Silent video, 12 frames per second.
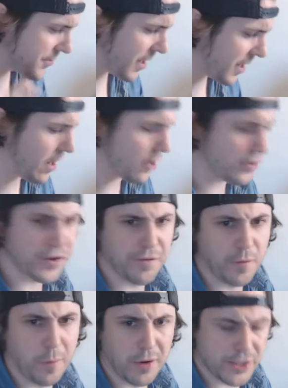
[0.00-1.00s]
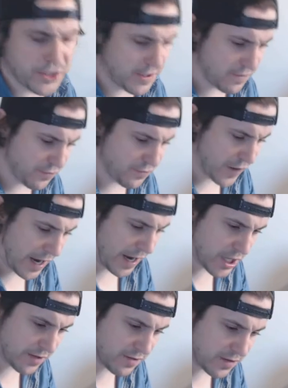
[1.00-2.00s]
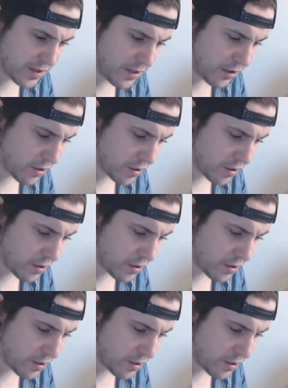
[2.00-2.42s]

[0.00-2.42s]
it's got characters from a bunch of different franchises in